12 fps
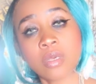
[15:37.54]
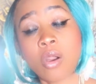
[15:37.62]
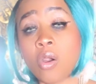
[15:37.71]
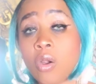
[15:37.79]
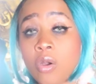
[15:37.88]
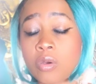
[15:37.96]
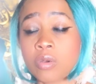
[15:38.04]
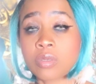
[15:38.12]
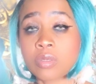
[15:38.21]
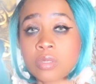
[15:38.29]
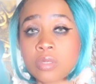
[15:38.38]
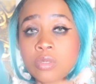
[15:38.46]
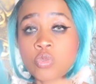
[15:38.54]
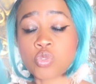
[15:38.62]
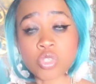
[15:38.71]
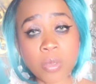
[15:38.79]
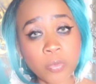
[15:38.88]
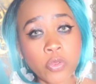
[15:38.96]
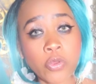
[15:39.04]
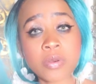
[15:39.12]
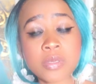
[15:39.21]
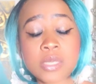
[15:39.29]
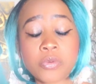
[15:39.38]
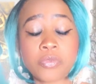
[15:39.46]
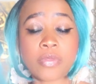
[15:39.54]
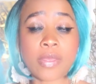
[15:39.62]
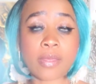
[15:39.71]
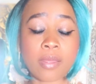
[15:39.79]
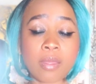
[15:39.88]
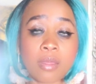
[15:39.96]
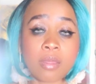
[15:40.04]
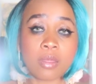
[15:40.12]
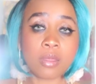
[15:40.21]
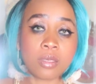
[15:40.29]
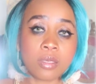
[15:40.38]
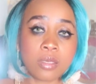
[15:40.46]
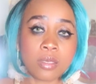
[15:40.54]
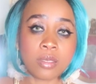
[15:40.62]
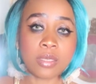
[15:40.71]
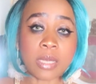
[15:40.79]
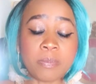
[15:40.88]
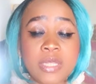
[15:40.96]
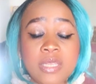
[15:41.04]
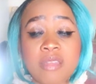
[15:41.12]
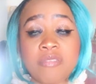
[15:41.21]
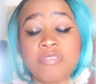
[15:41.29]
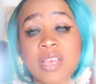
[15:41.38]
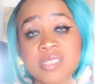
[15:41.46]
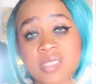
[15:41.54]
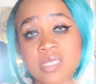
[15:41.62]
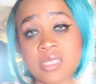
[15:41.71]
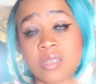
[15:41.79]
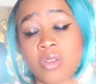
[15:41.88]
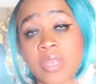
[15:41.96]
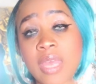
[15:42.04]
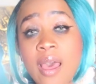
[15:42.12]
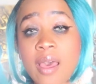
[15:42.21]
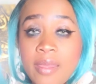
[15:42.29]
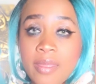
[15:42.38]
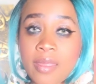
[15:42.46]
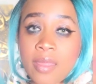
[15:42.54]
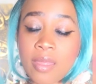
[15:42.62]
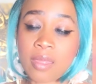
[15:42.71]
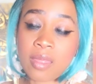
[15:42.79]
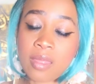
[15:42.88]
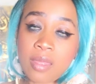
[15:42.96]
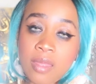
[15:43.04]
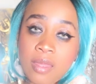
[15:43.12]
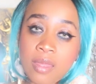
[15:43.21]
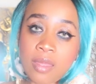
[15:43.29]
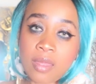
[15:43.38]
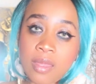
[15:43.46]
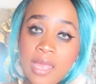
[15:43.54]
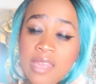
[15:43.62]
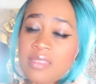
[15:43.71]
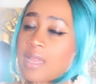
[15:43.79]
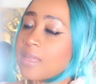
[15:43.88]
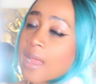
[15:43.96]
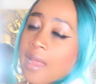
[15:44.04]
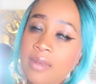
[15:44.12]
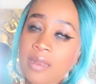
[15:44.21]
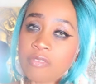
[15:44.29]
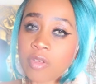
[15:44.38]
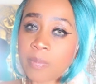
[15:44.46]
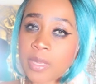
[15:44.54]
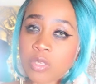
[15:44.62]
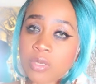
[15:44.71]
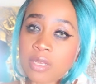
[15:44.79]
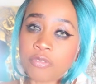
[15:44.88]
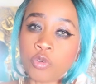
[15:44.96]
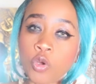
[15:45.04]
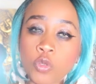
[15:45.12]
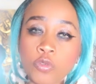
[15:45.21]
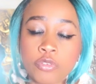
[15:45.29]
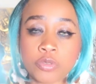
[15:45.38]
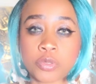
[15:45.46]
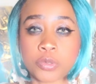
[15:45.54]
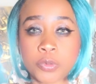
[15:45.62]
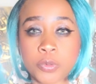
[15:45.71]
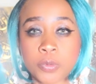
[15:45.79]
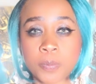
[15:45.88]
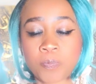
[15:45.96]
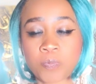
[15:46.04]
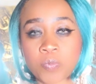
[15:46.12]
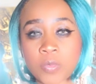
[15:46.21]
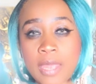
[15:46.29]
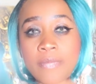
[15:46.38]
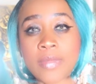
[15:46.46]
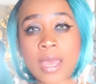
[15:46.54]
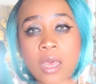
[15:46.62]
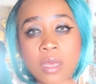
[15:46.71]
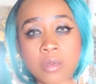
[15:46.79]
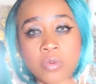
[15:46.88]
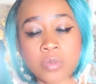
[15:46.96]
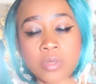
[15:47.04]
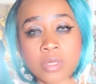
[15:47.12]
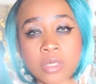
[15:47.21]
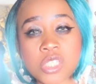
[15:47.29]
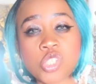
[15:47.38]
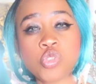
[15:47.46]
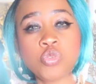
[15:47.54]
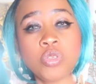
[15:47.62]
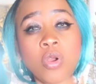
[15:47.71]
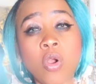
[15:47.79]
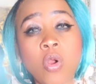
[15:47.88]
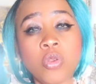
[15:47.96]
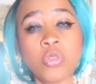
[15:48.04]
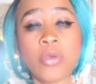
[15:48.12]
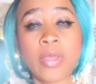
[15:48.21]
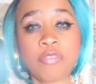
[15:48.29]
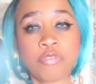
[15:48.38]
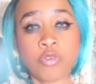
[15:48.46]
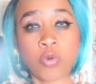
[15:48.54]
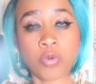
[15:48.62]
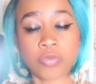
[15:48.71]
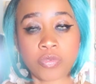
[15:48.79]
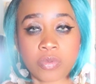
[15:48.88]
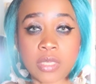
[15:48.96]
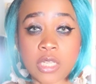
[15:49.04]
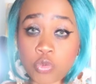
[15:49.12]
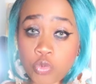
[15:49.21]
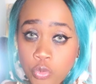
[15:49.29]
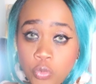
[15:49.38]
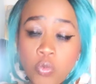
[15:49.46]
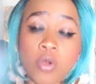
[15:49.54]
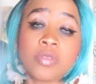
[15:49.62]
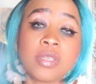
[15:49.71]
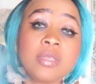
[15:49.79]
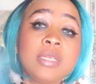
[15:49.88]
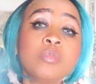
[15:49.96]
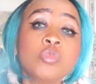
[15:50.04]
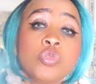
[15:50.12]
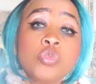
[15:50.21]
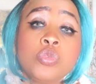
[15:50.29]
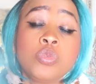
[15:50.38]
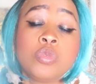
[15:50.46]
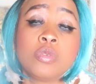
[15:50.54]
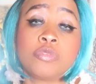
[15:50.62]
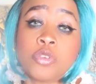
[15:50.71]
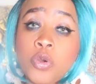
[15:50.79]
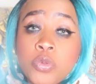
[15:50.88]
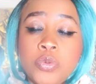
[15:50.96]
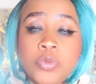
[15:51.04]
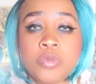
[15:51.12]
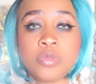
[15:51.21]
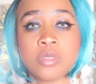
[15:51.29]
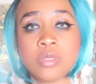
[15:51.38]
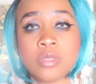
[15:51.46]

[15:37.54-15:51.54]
Or to some girls out there that have been investing in a guy, and that guy never made an effort for you, and now he's doing all the effort that you wanted him to do for you